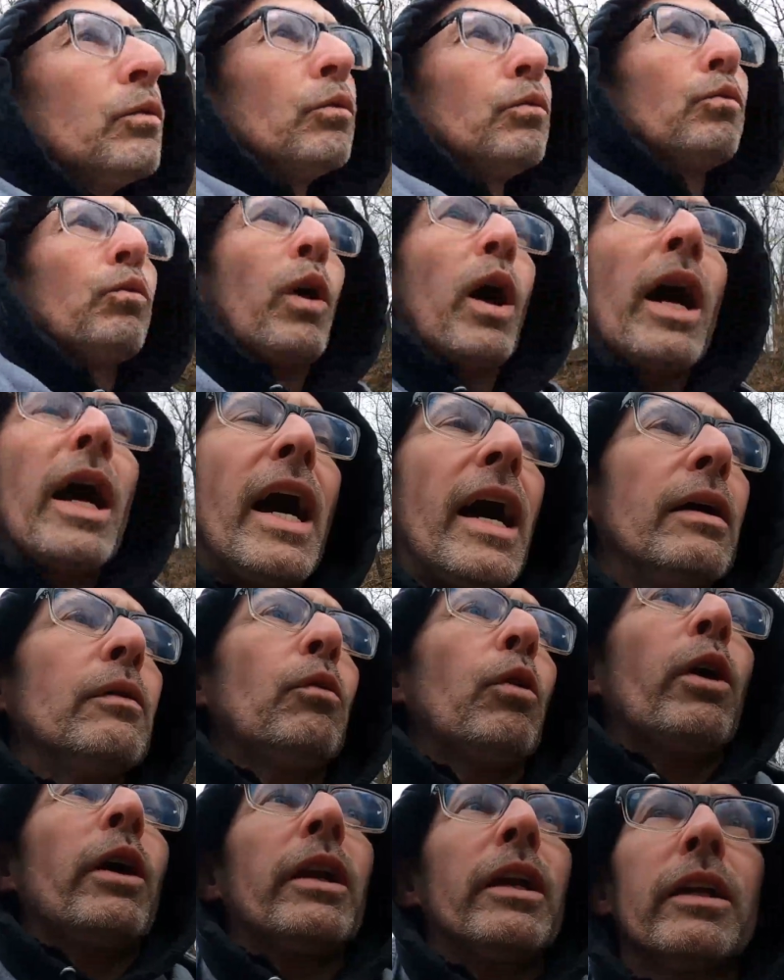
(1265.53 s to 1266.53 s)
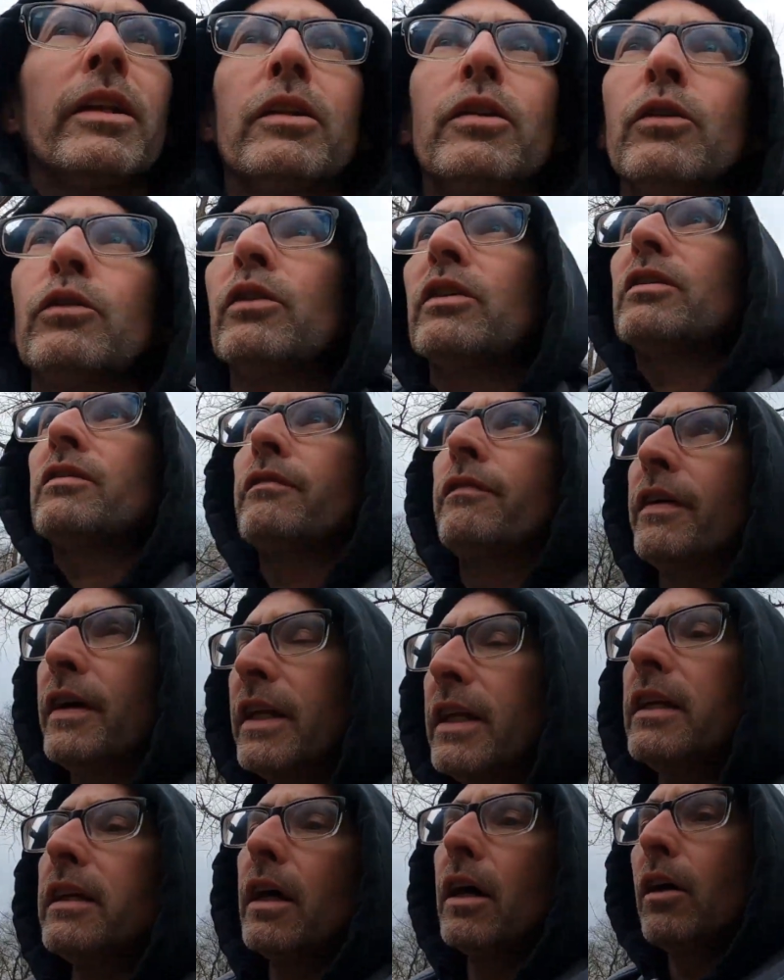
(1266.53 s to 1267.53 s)
why I wanted to do this
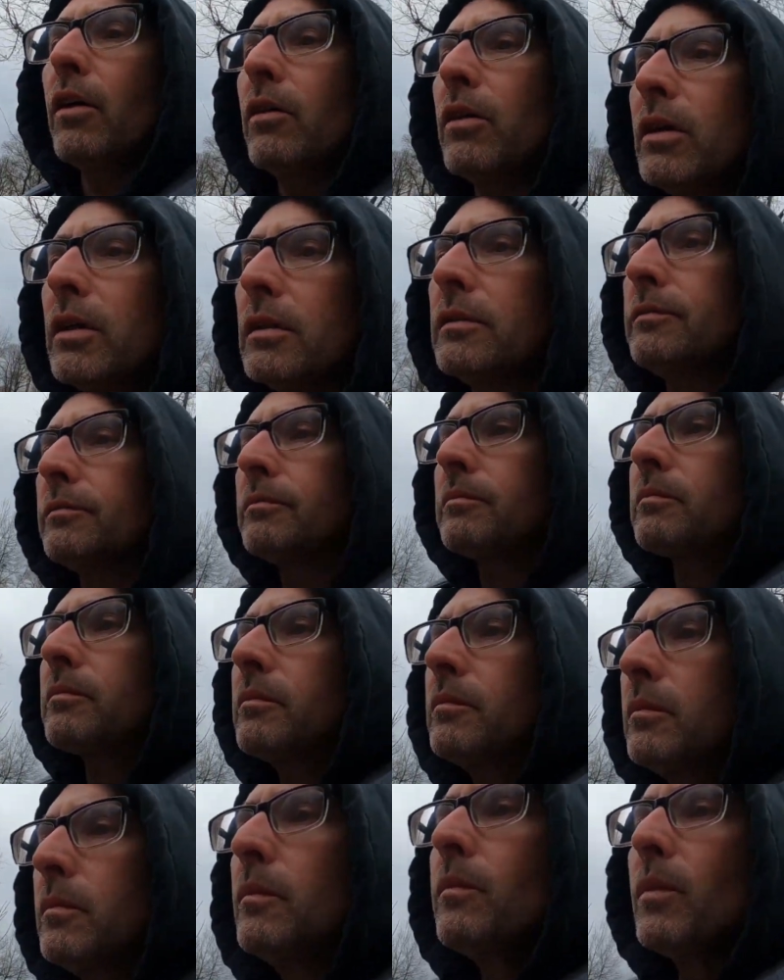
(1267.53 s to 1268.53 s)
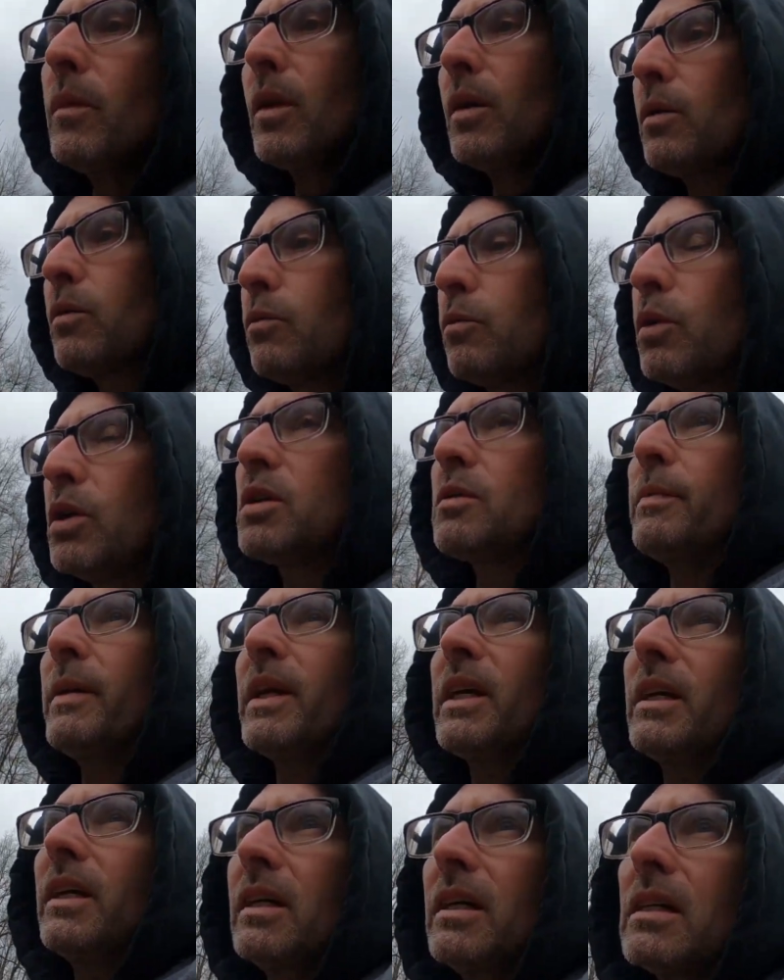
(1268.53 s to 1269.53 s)
video was
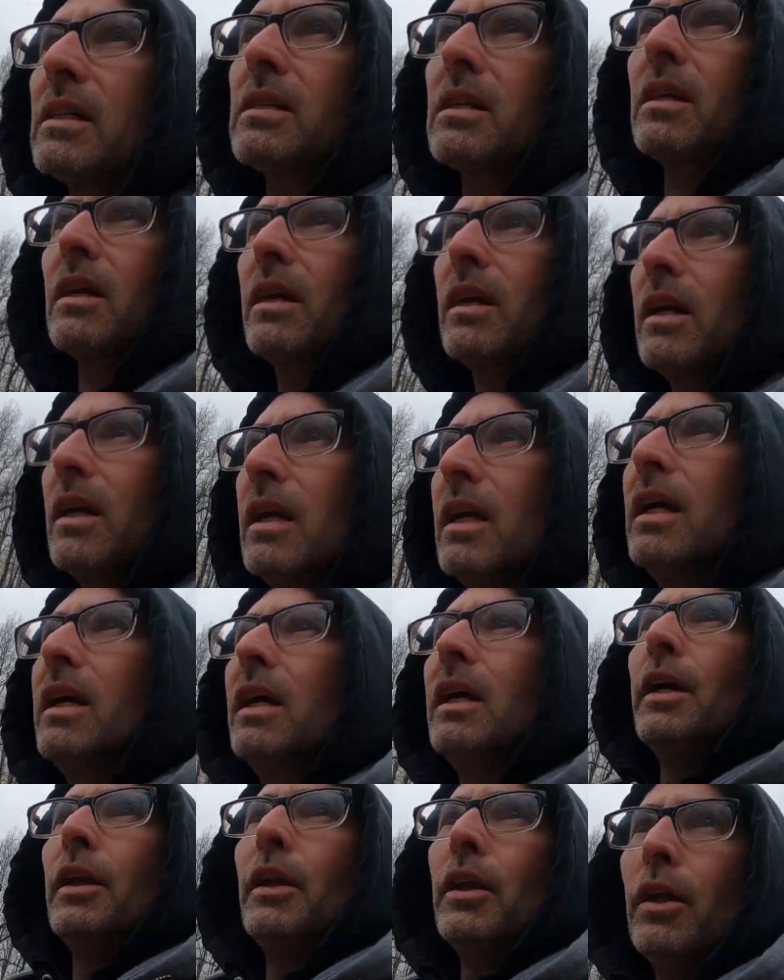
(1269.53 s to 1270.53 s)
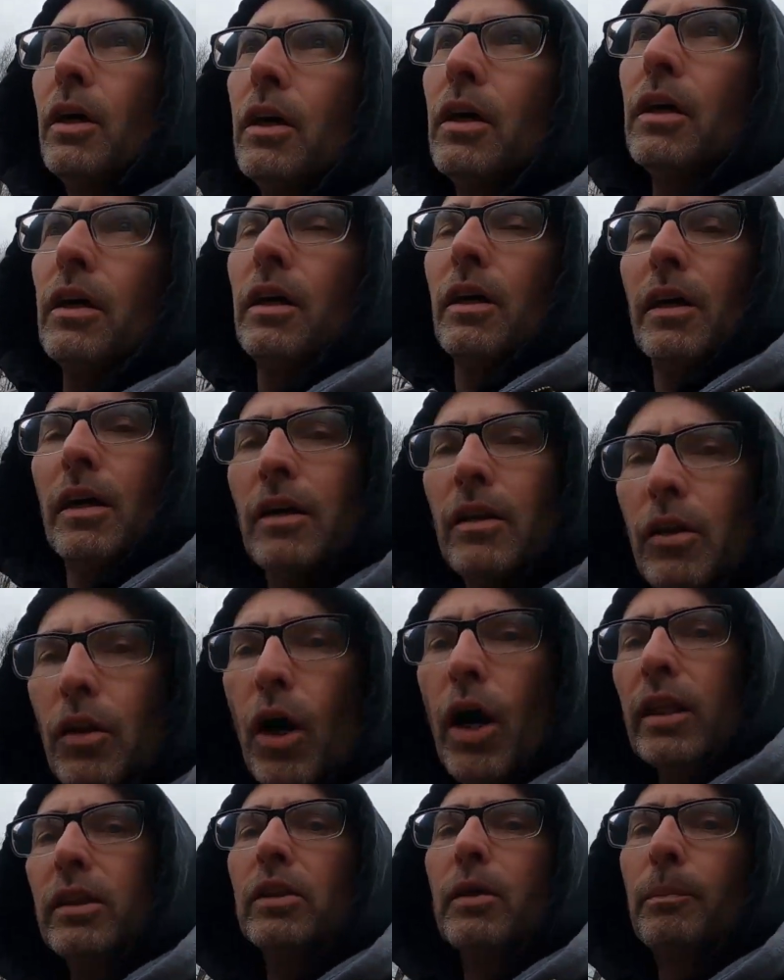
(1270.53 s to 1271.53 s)
because
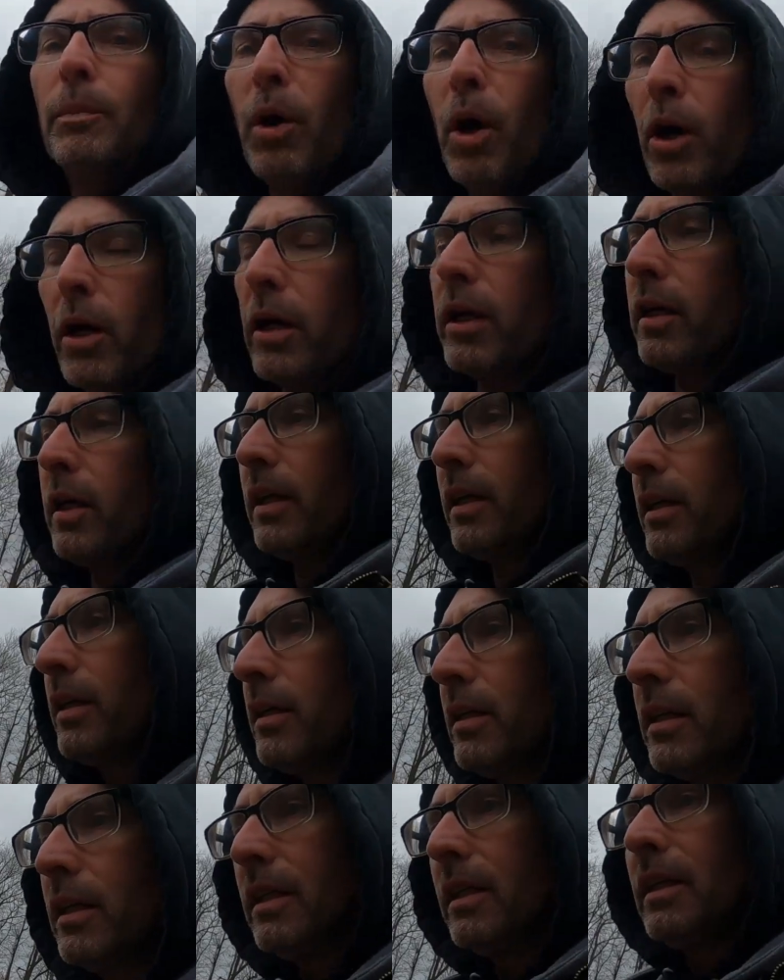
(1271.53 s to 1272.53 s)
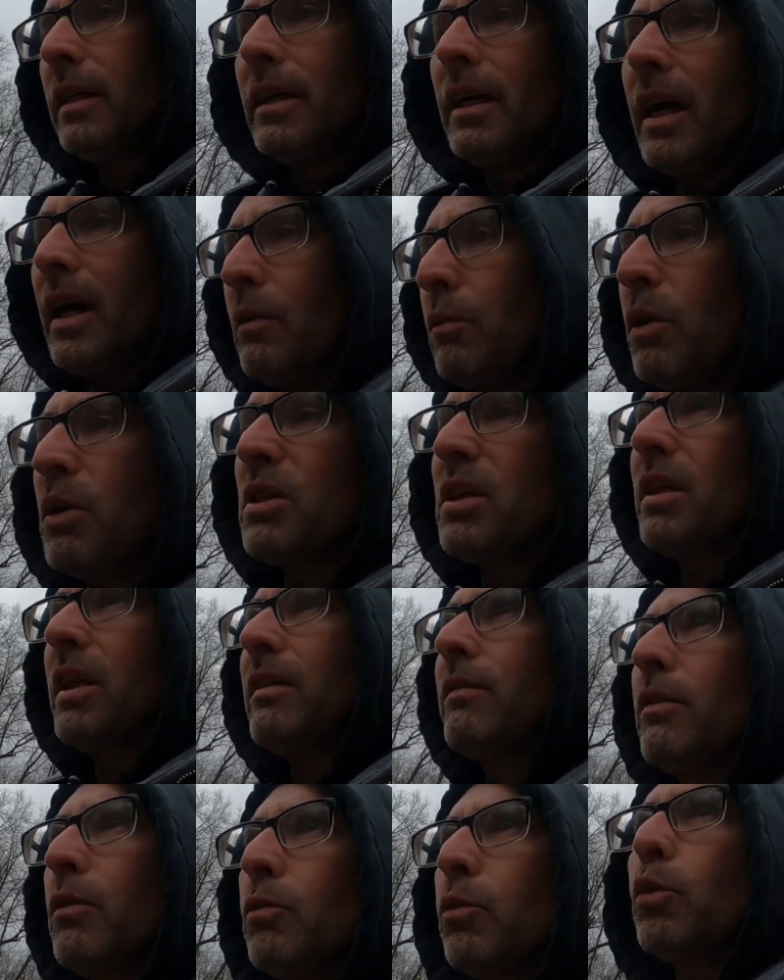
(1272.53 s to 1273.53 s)
not the park. I wasn't
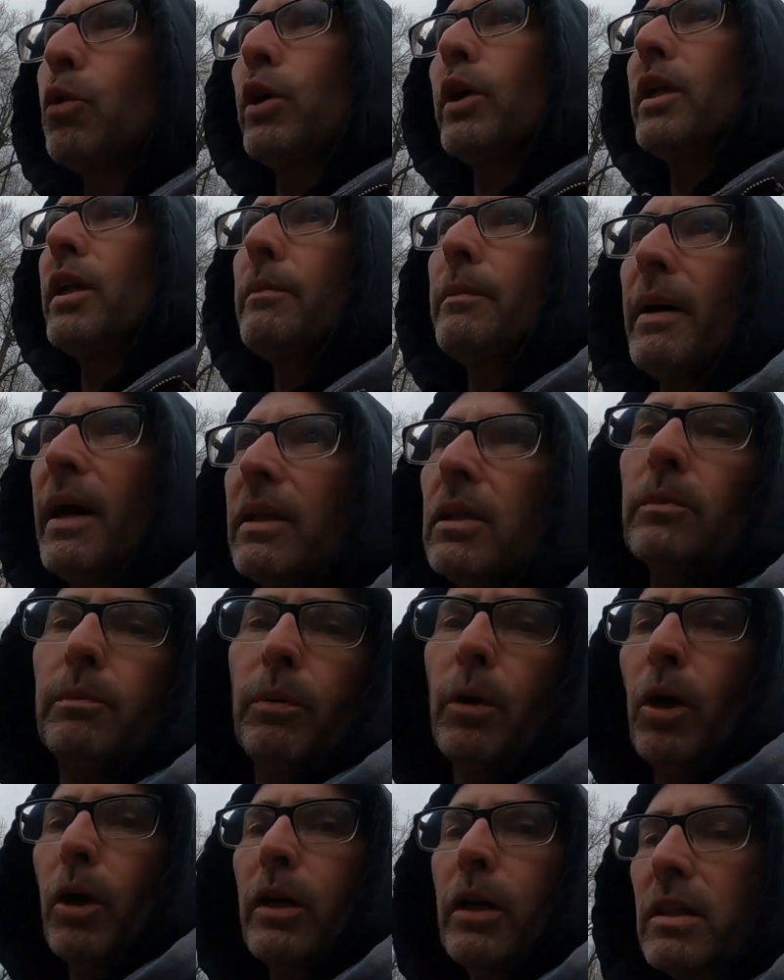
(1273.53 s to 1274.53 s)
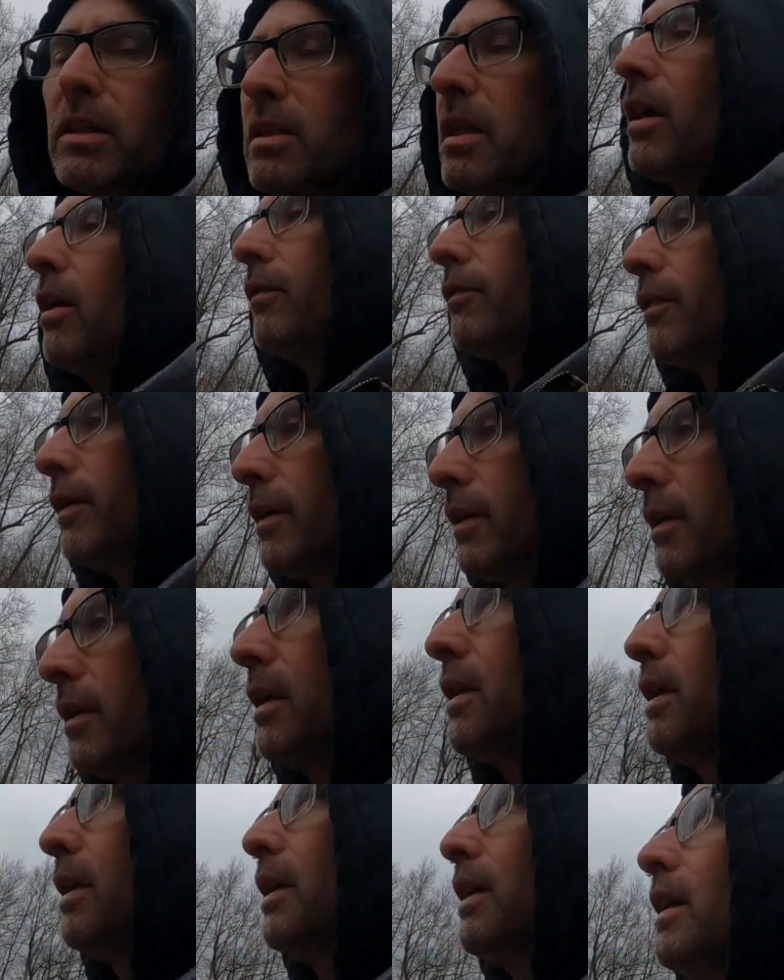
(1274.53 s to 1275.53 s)
even worried about the park itself.
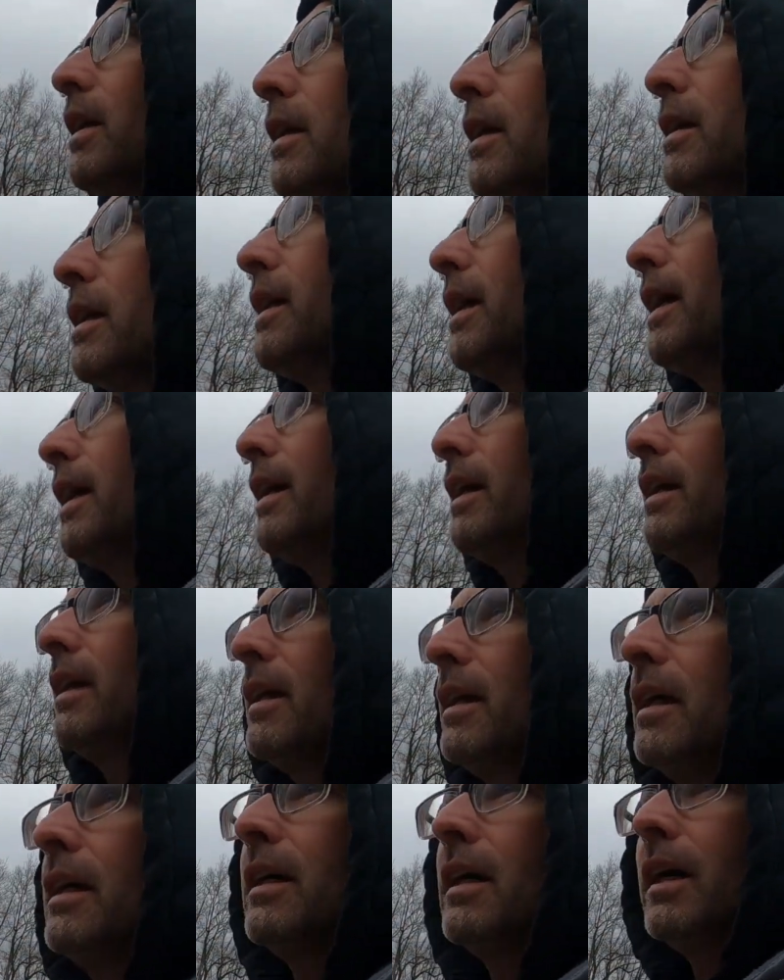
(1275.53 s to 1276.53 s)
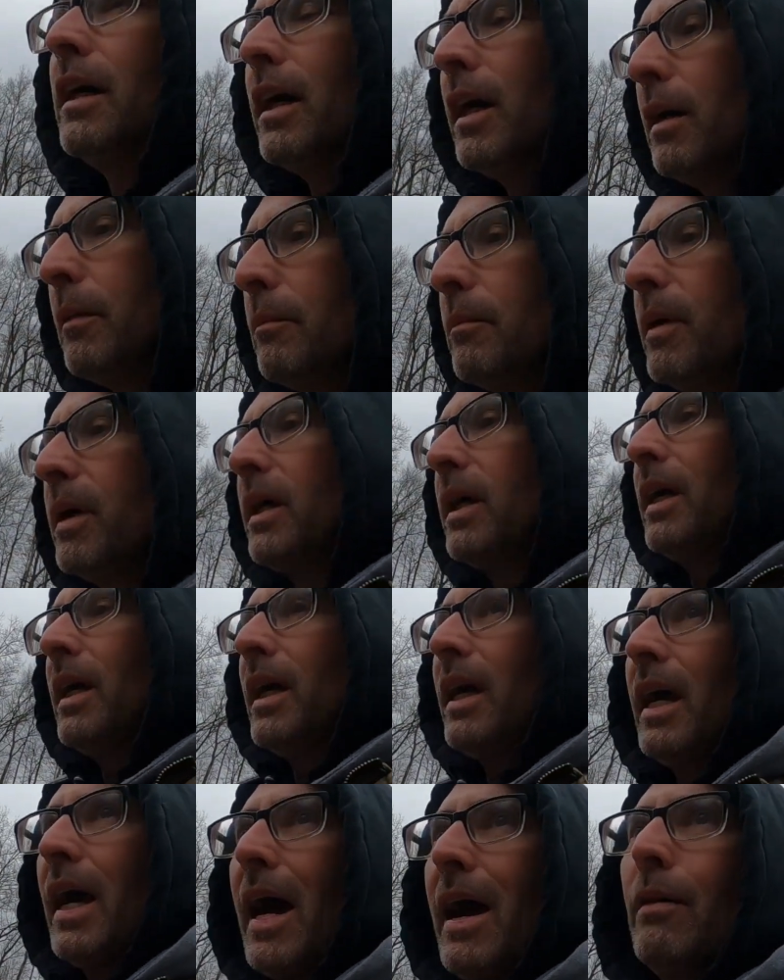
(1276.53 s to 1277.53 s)
Okay, I
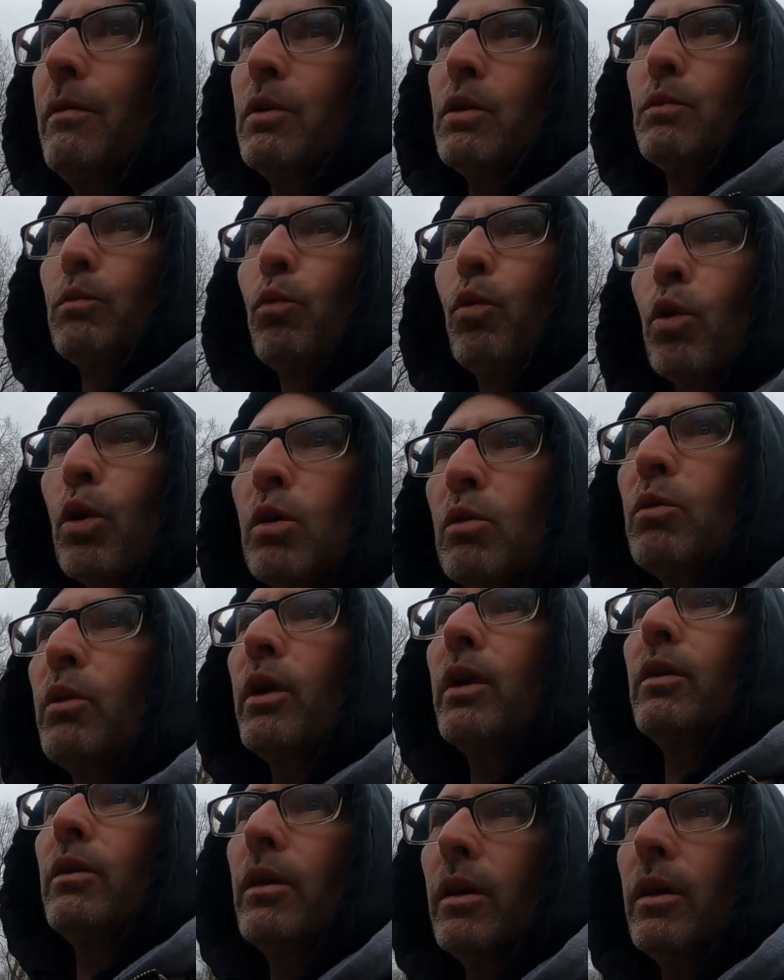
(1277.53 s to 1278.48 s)
was more